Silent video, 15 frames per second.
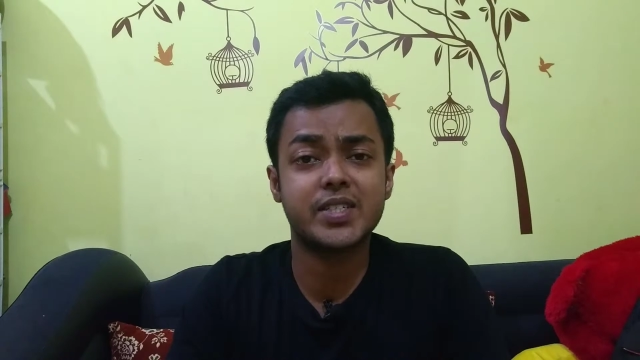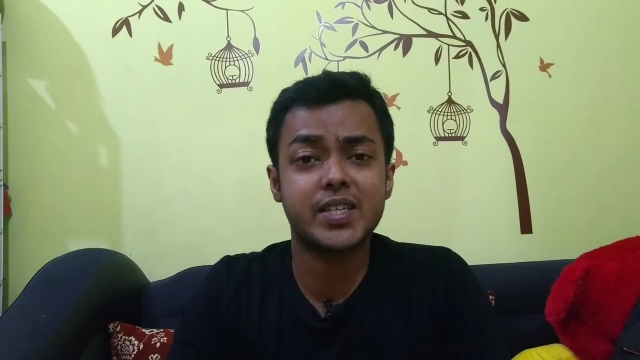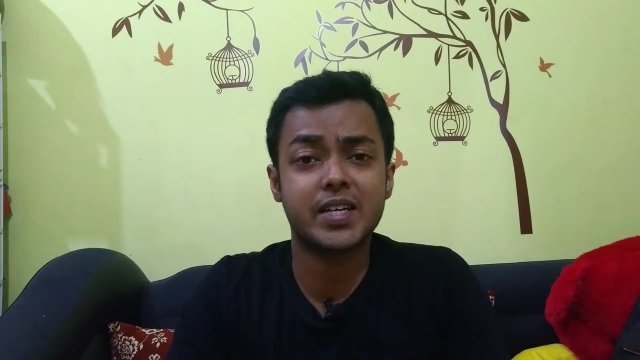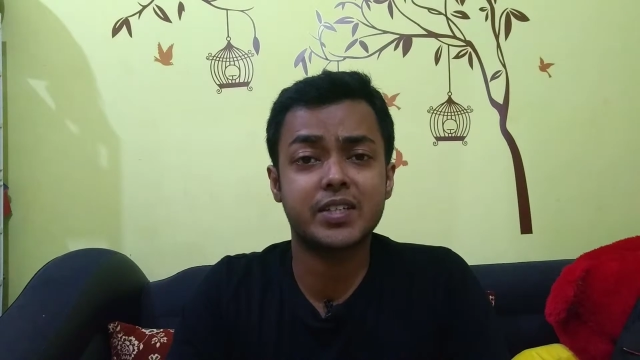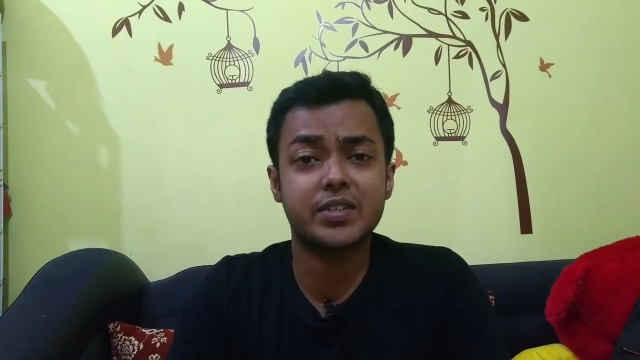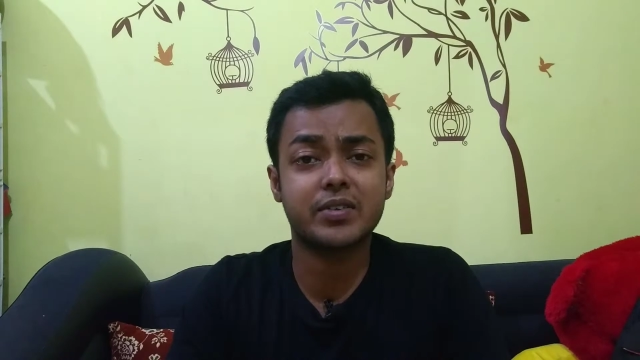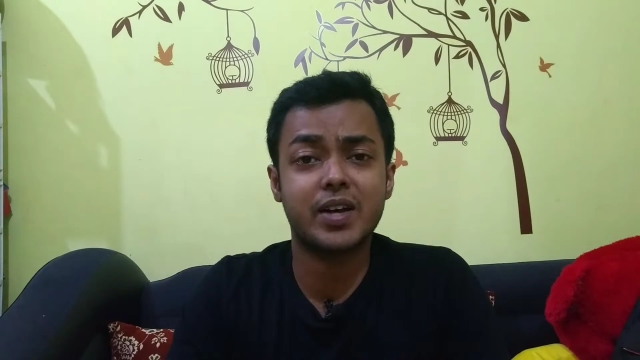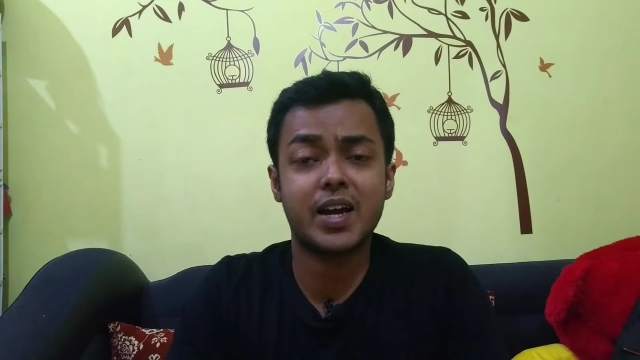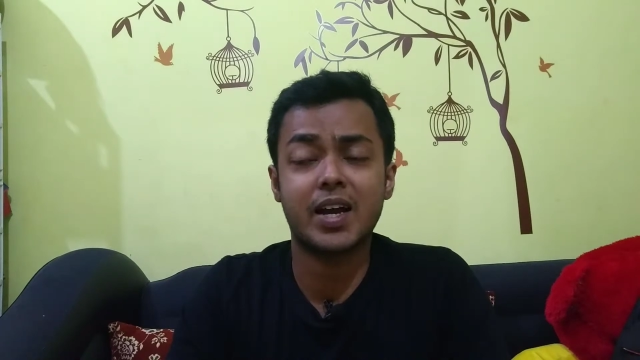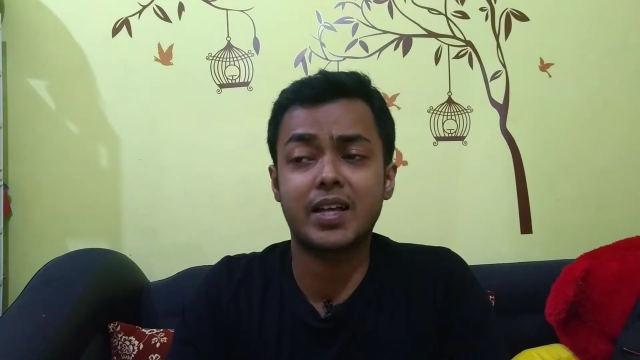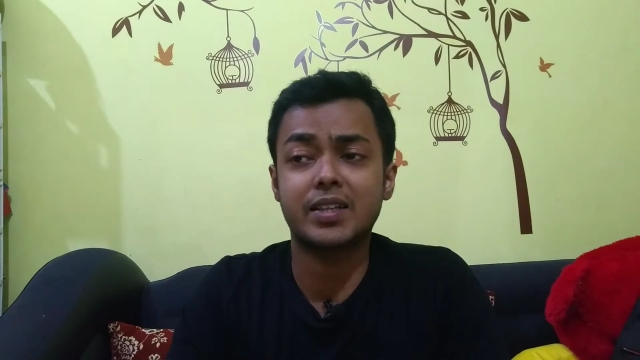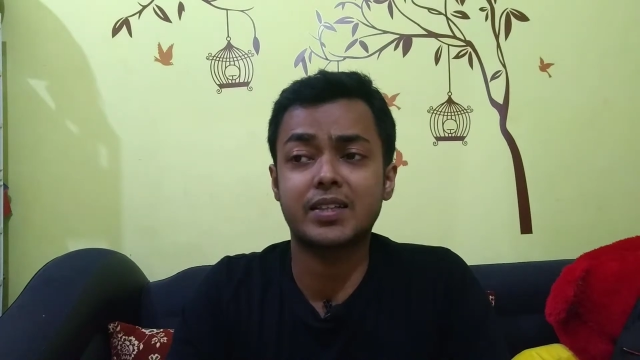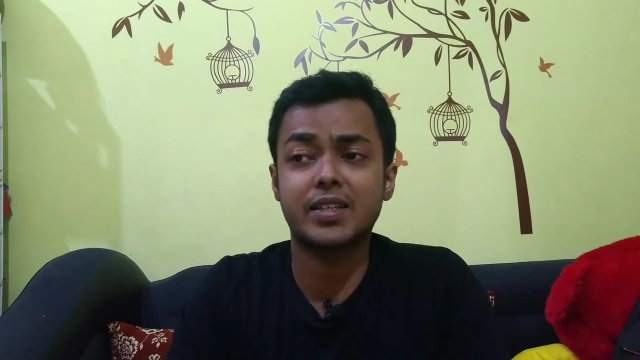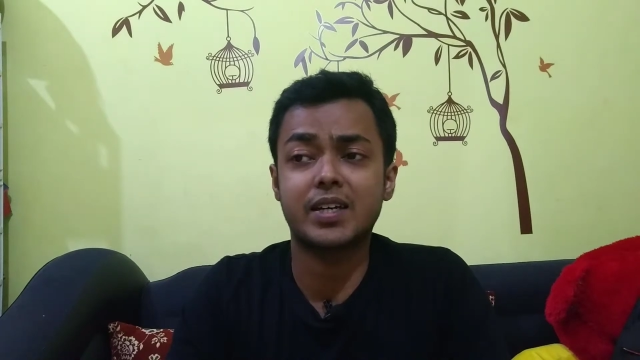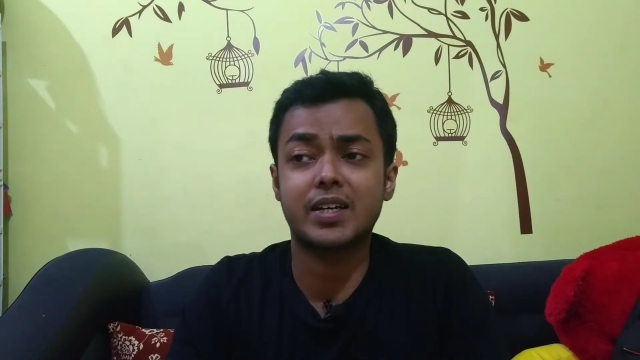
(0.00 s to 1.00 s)
center,
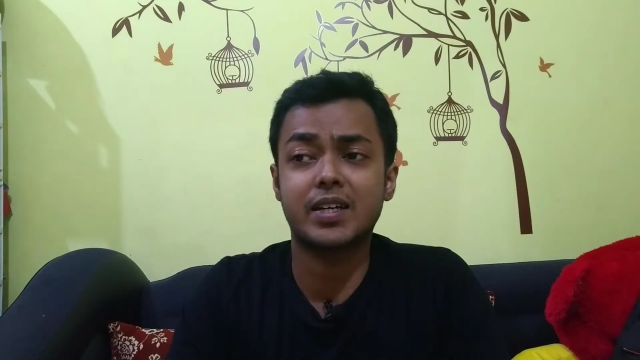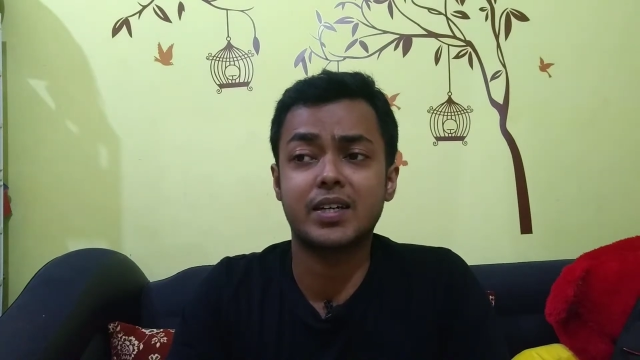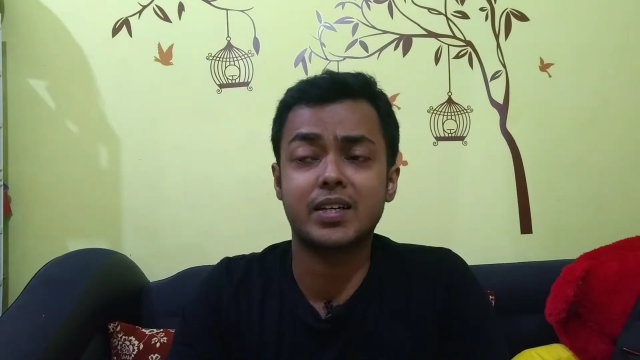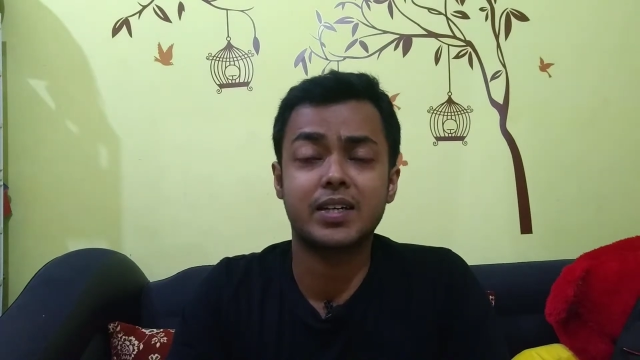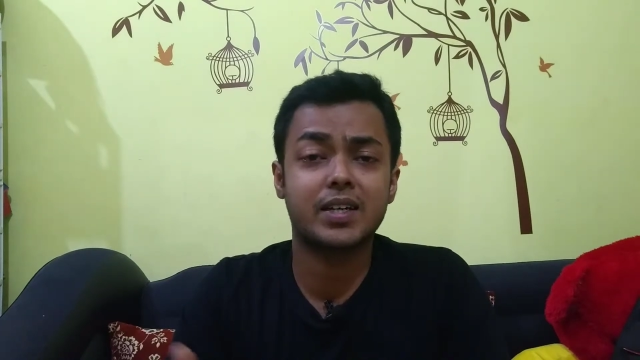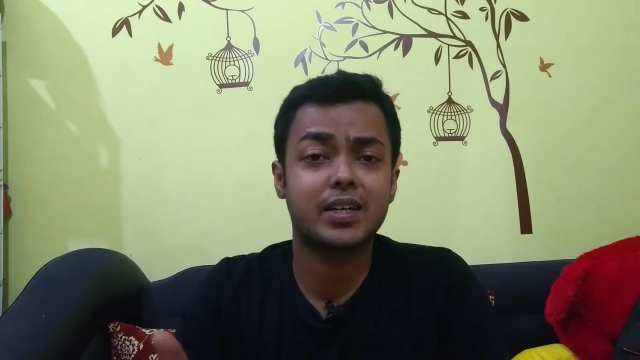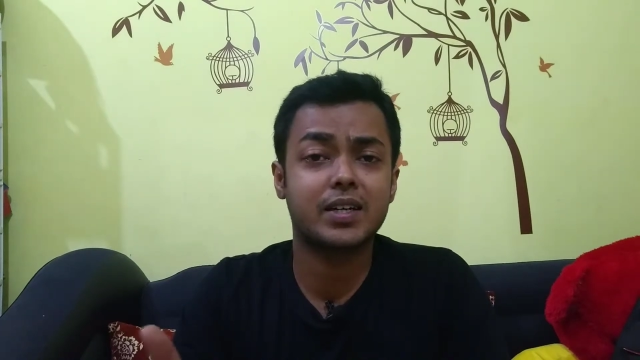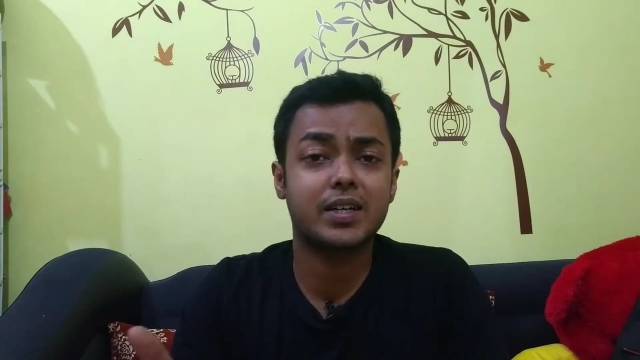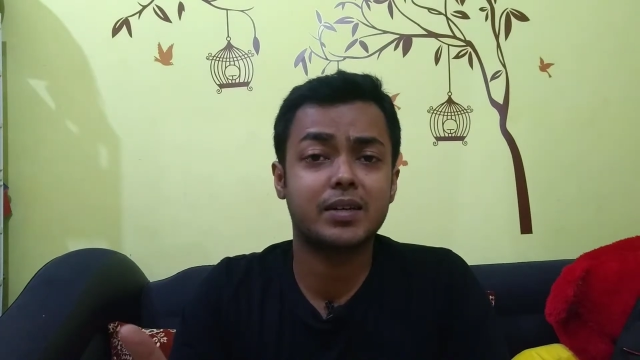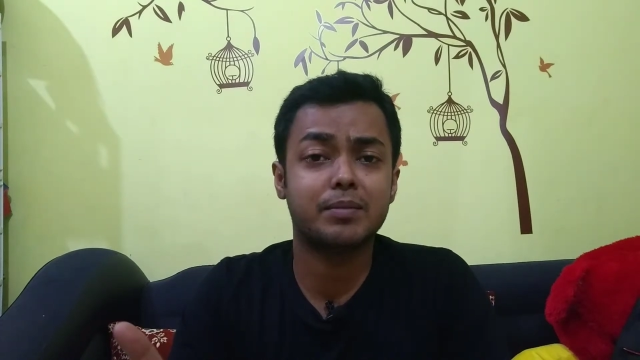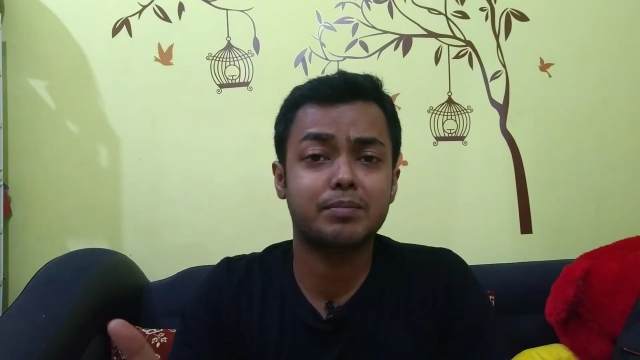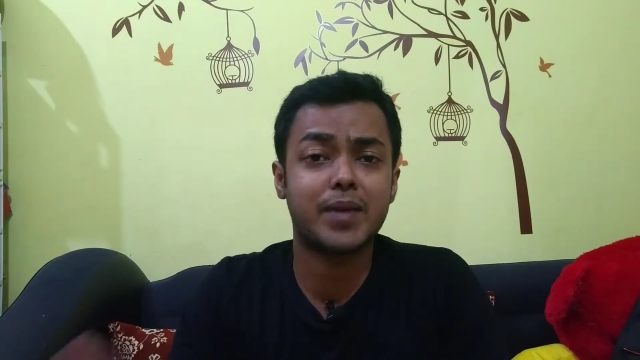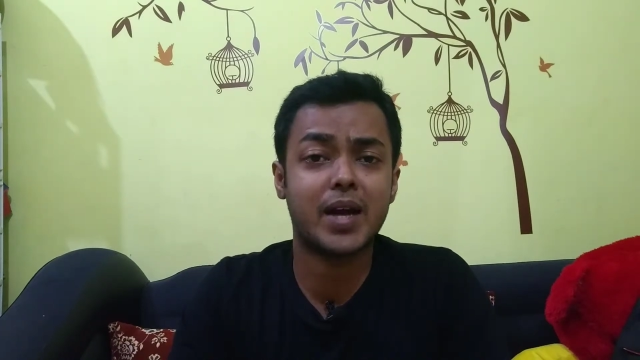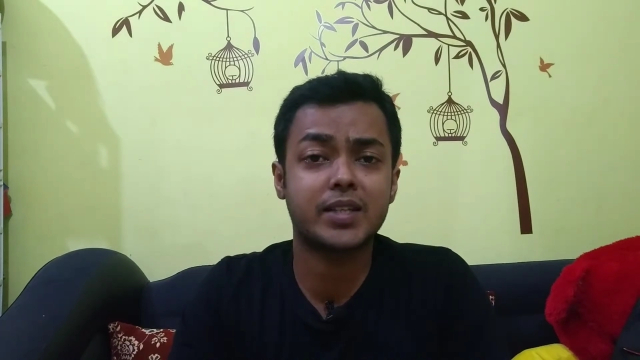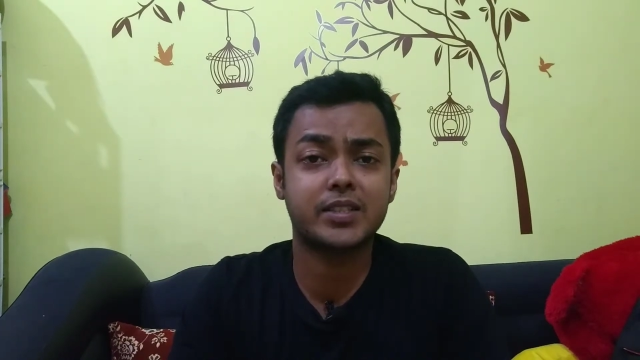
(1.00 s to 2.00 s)
and the
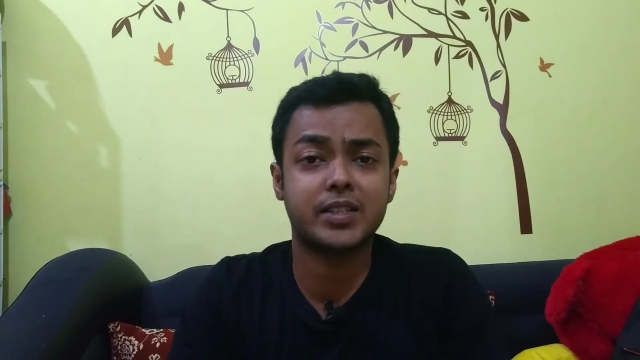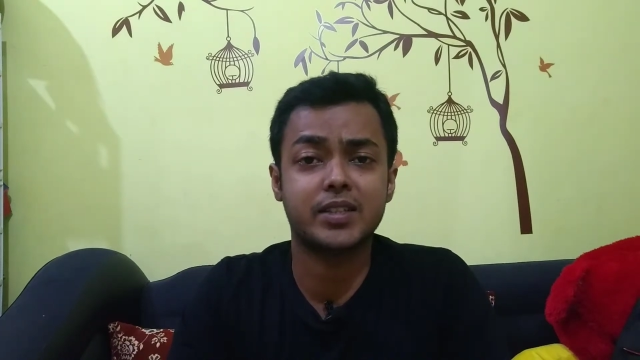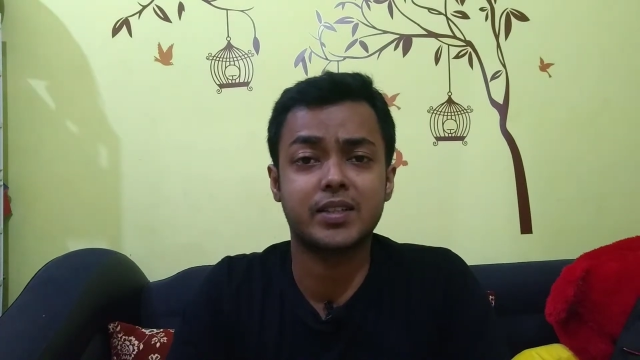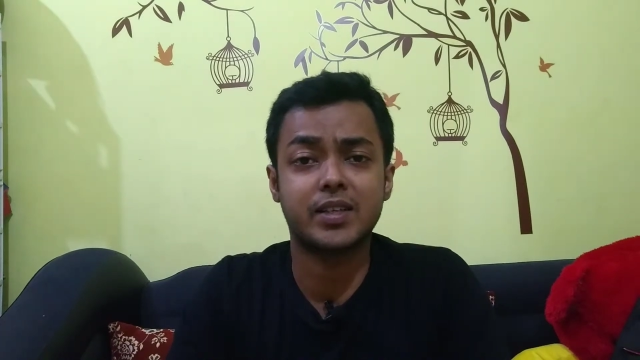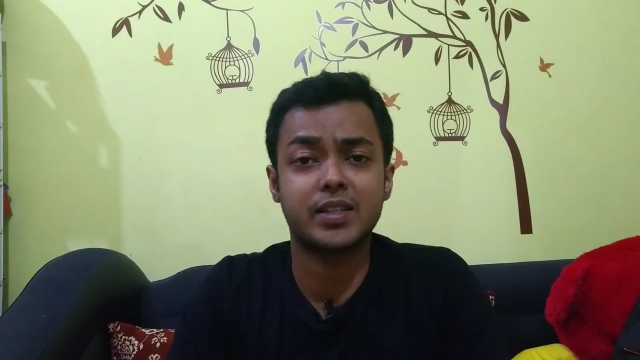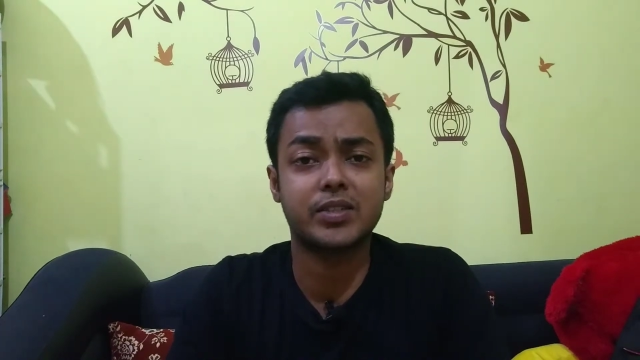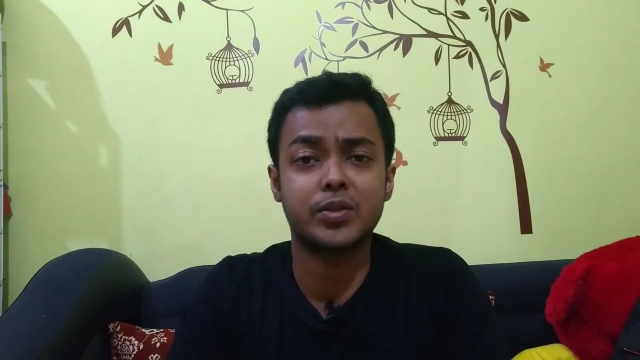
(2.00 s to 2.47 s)
manager there